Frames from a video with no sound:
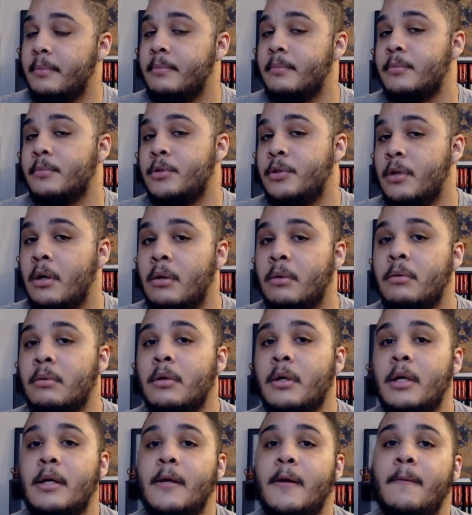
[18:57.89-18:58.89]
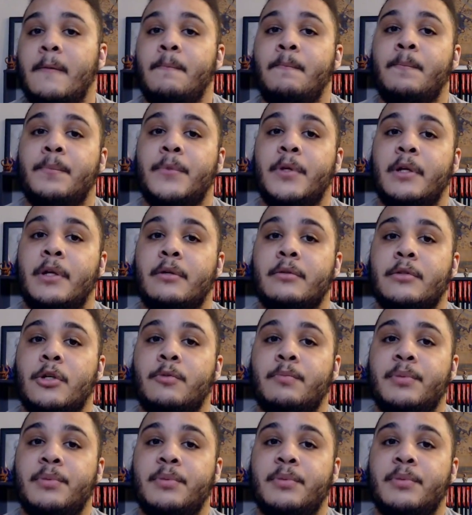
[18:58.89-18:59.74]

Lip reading: So don't be